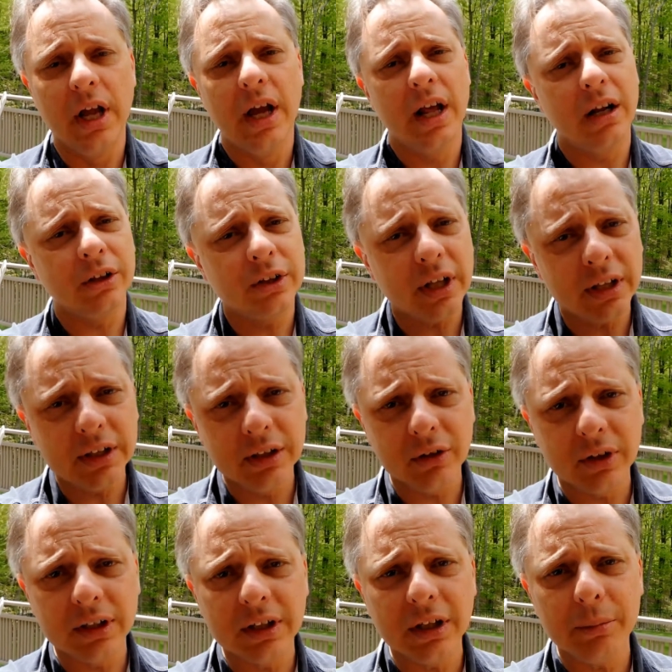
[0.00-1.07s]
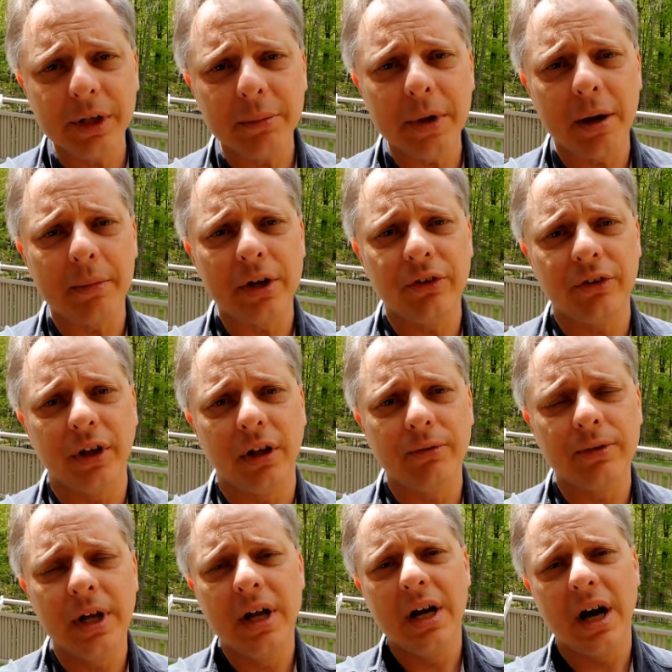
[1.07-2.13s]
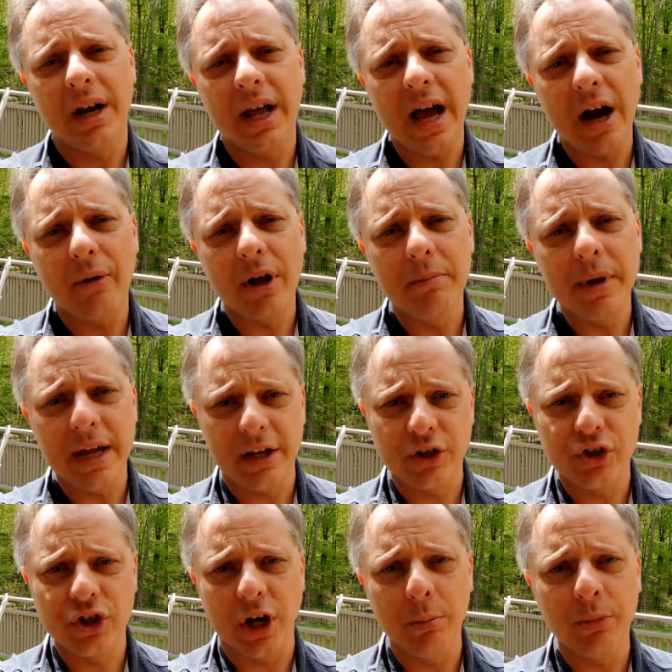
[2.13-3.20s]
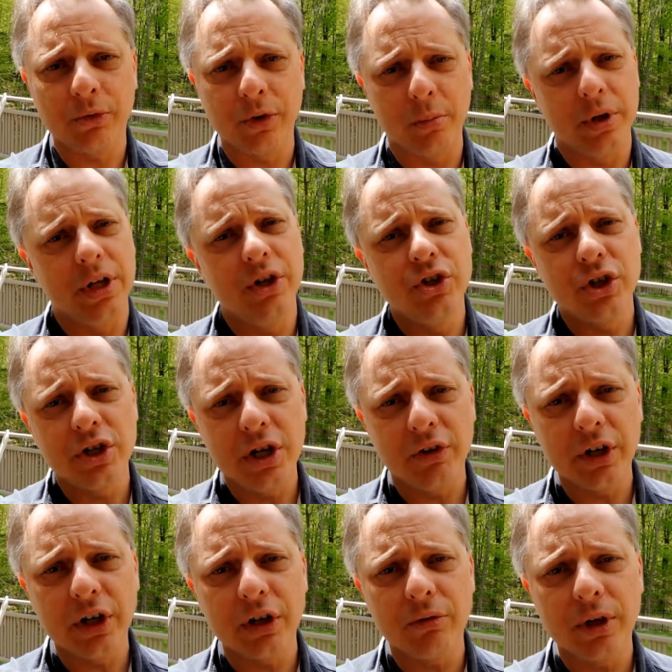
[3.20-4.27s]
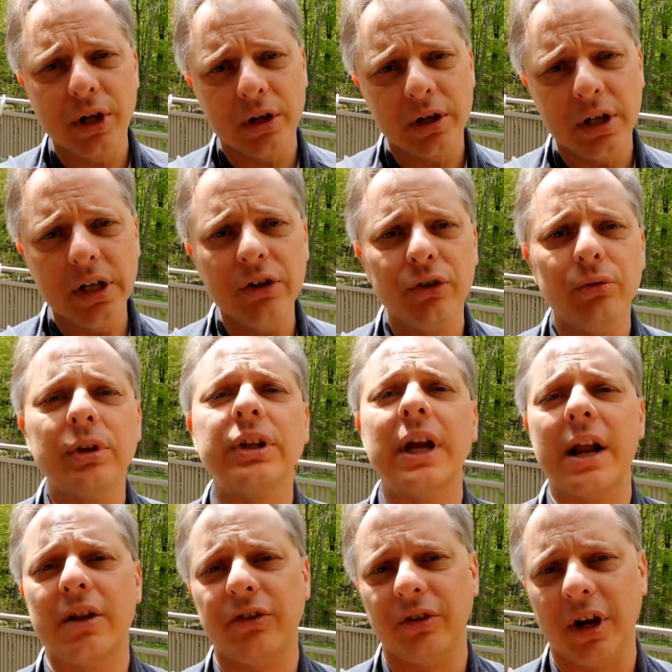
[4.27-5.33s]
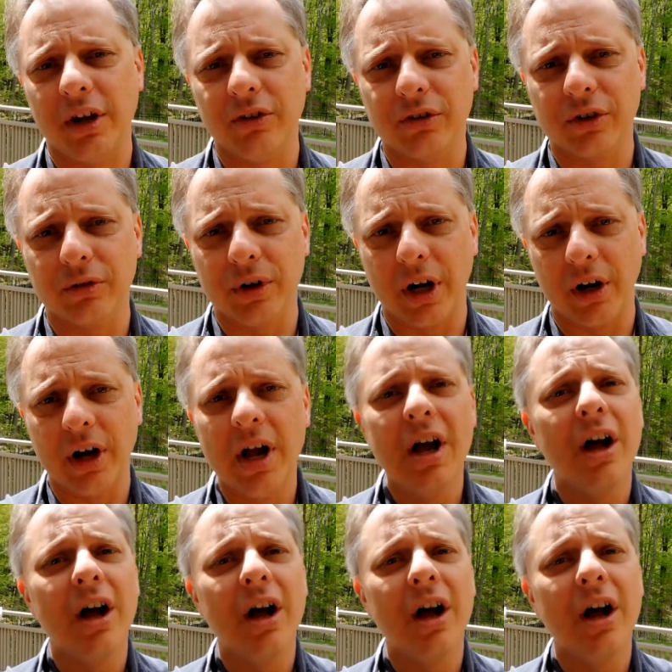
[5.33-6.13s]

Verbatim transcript: And I'll tell you a little bit about myself on how I made a jump from an engineering career into a data science career.